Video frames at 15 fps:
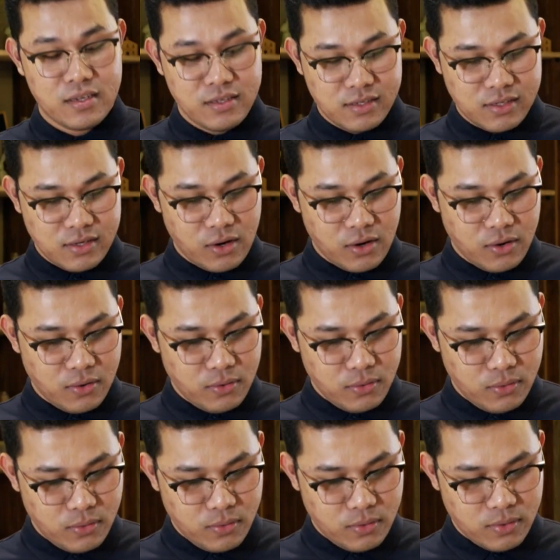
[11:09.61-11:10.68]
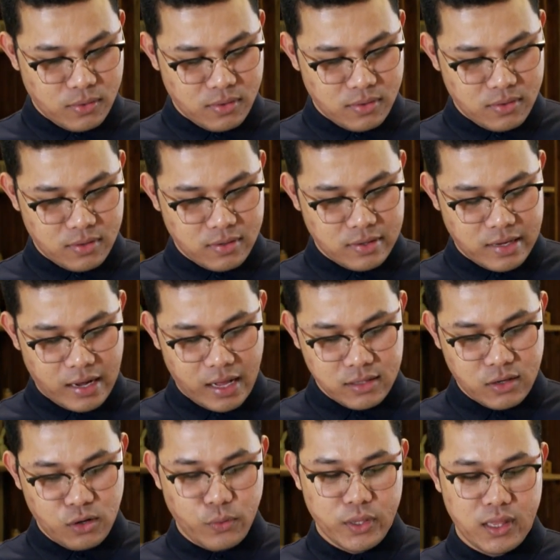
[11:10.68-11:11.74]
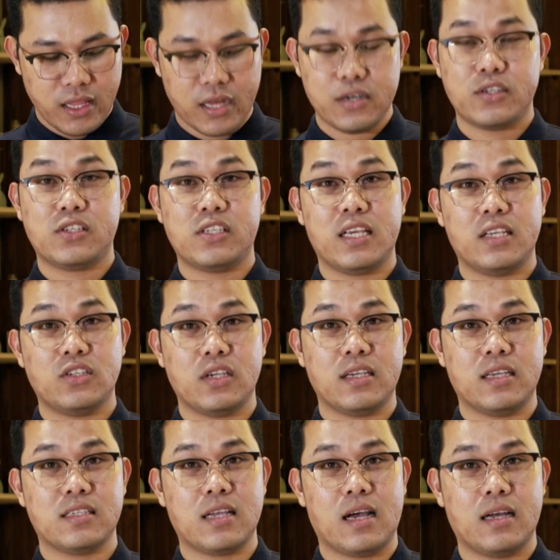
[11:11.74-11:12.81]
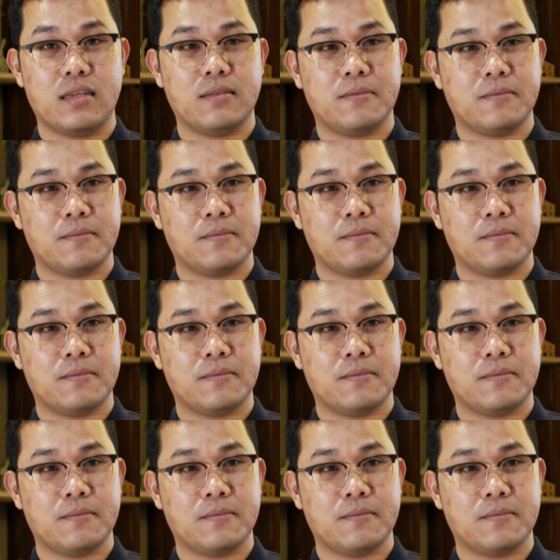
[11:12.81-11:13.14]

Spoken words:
So I'll go with letter C, Chinggis Khan.